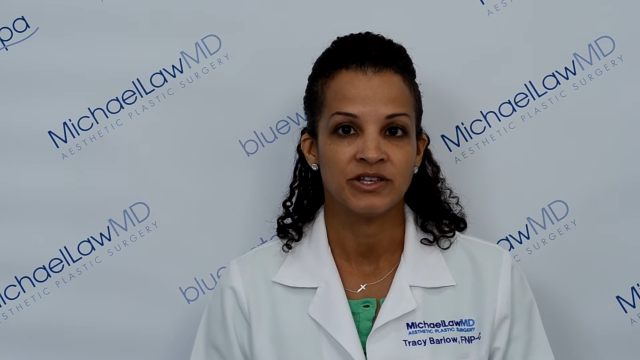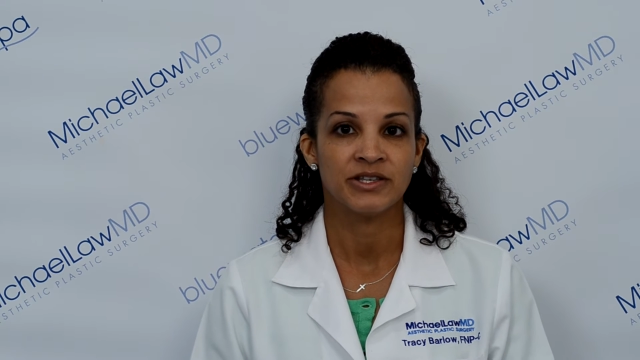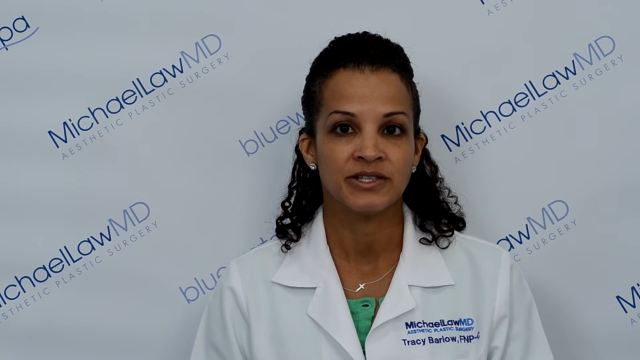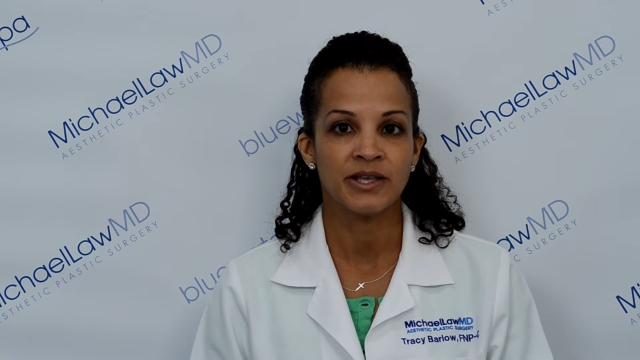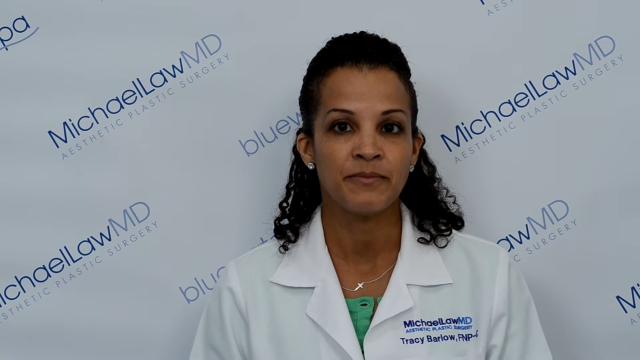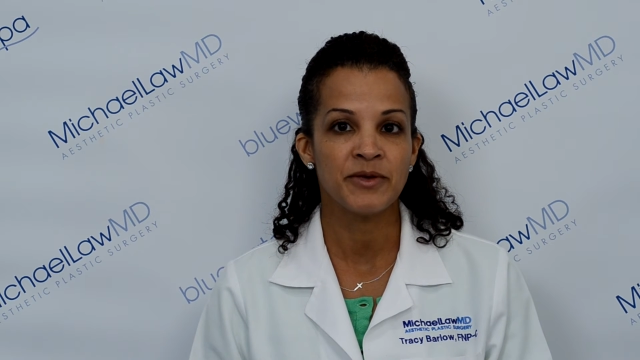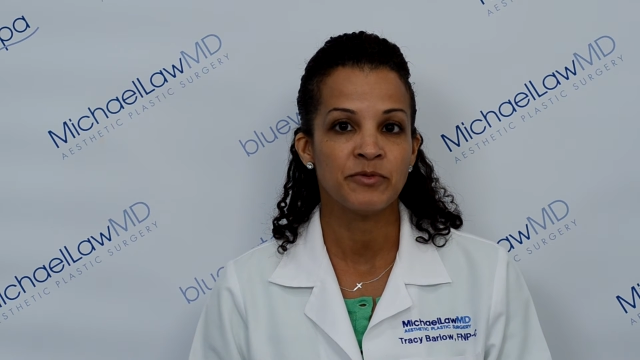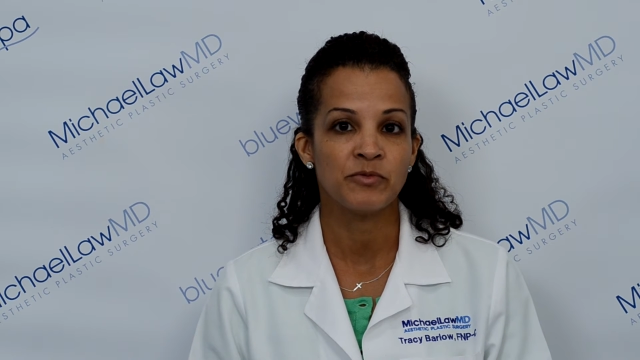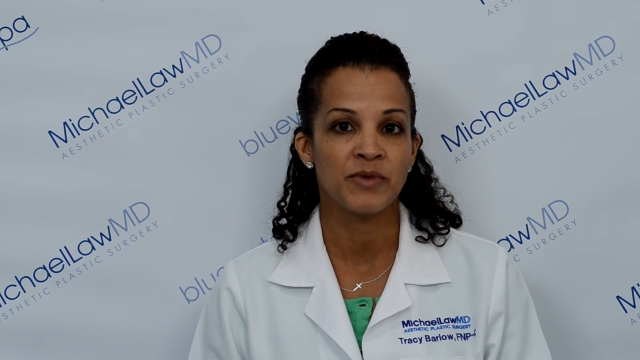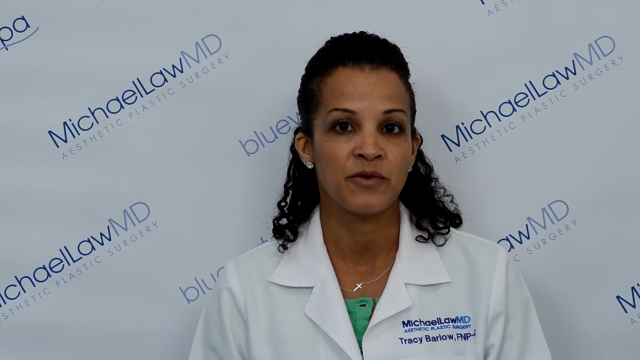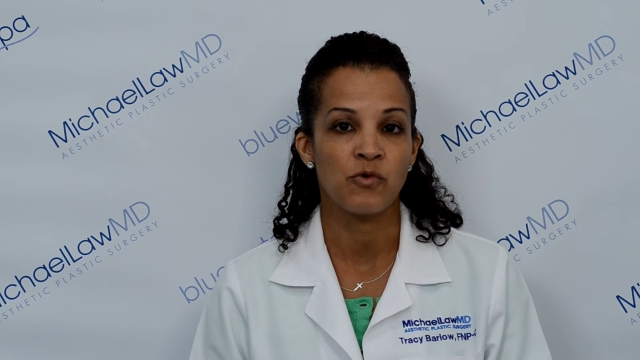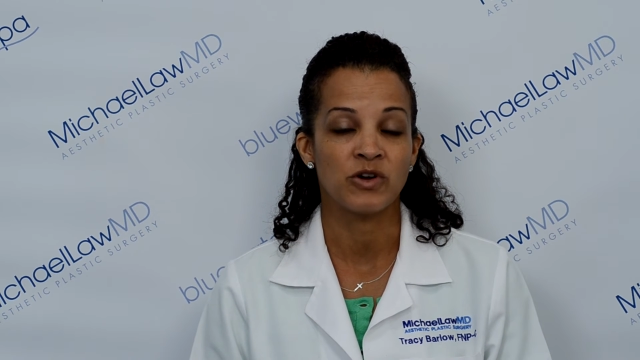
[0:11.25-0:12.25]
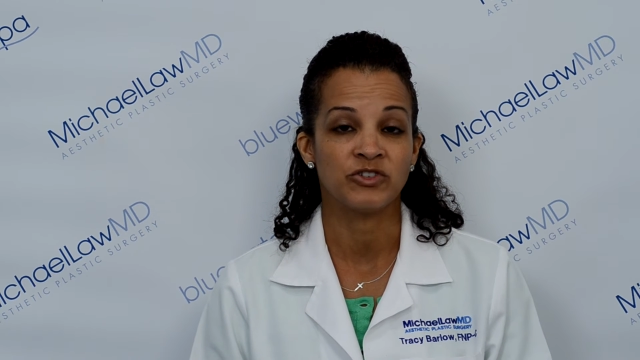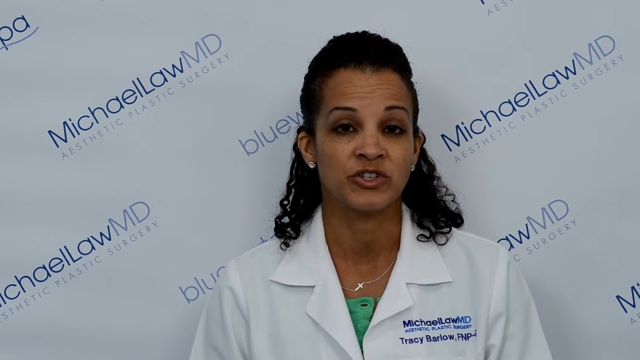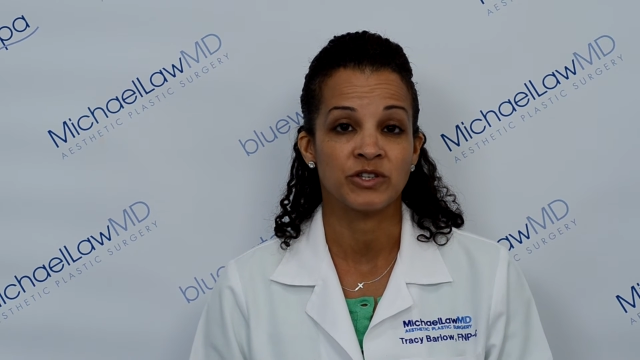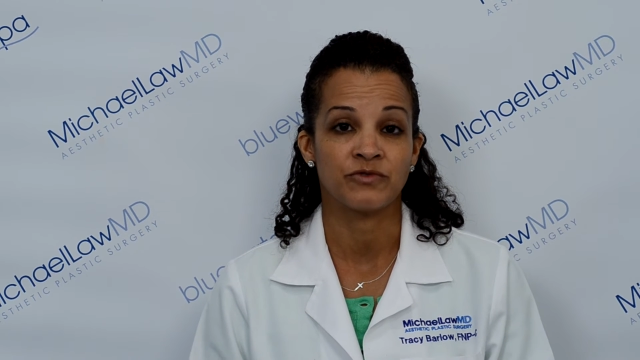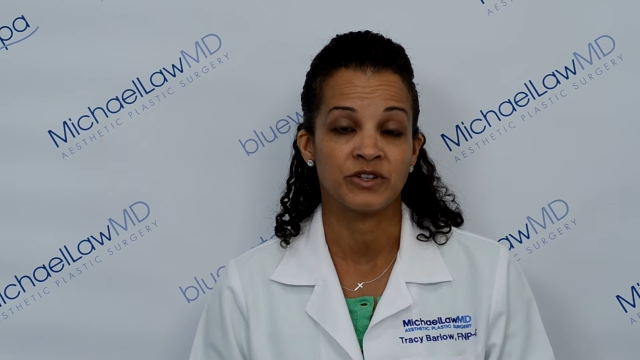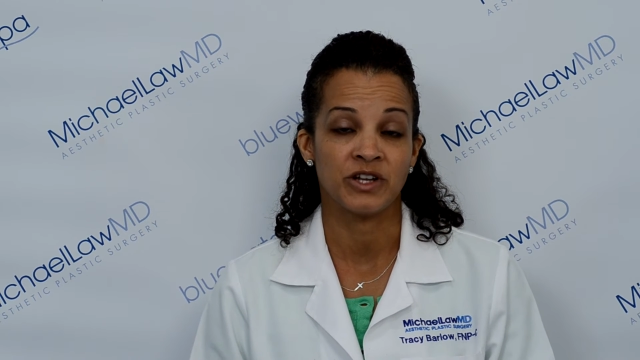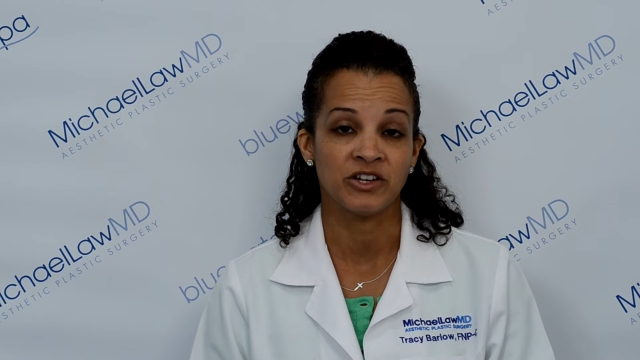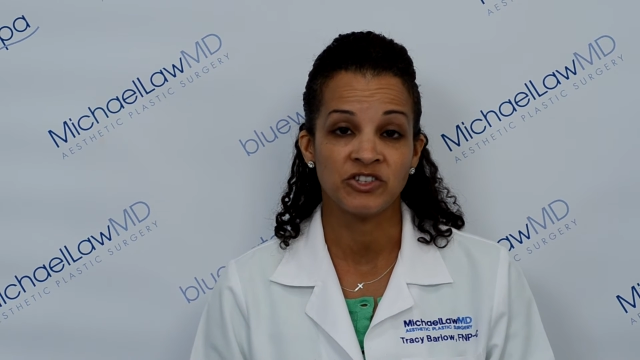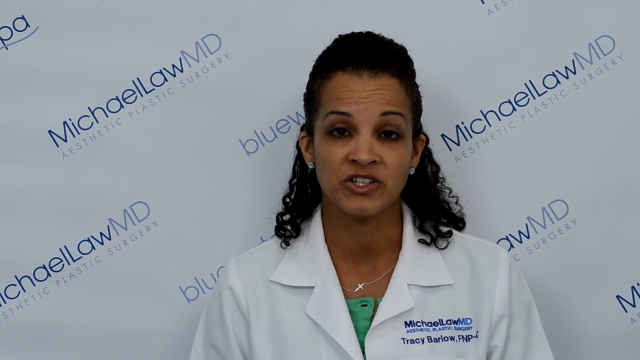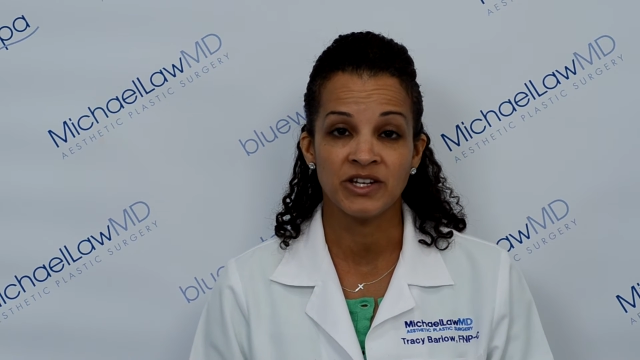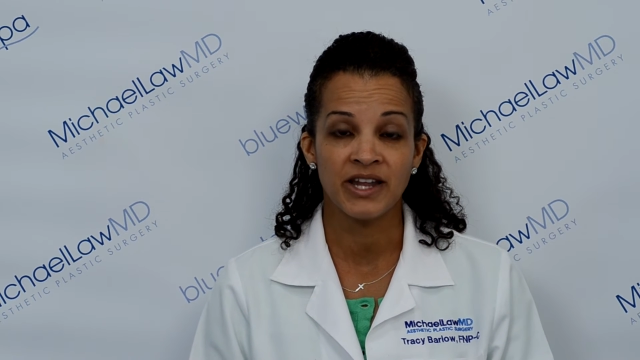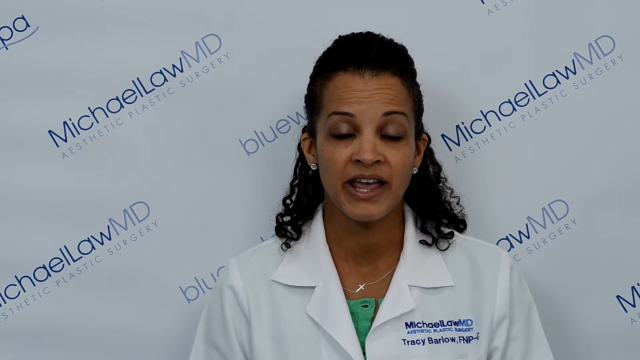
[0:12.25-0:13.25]
Some people may want just a
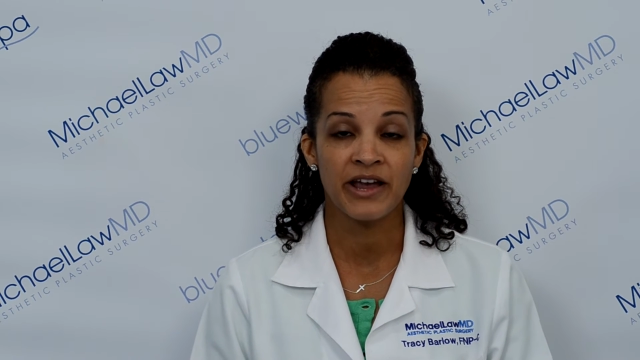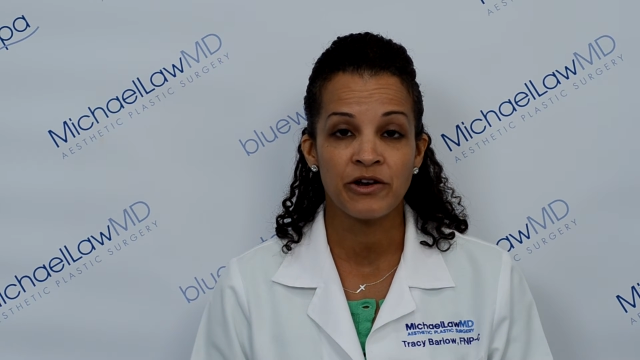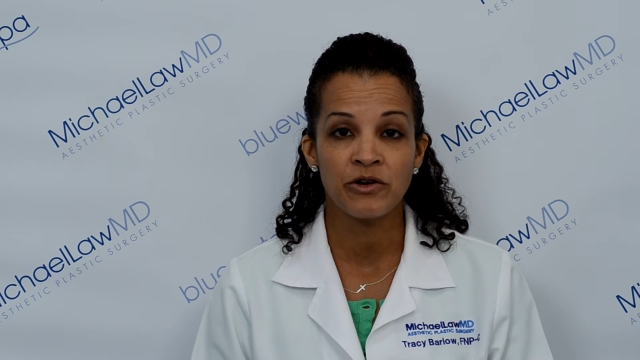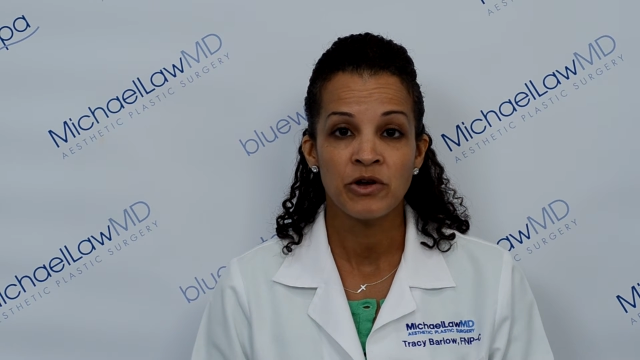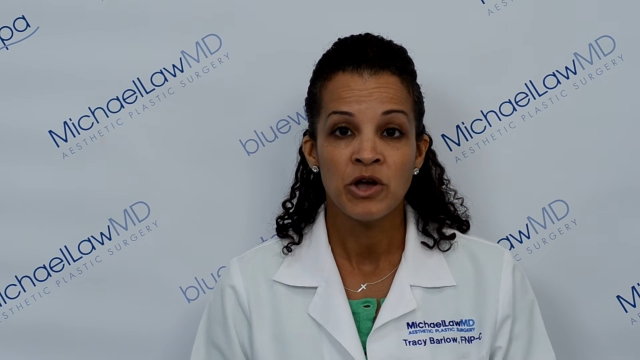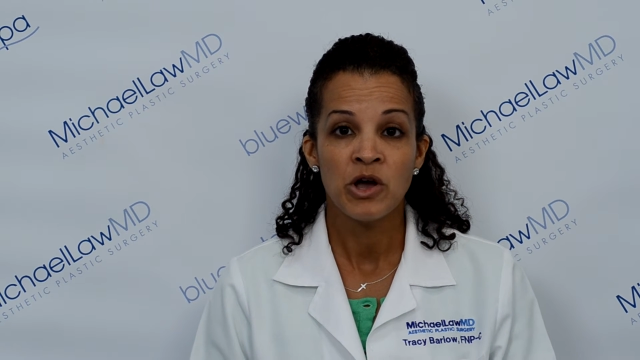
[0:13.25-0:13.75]
reduction in hair,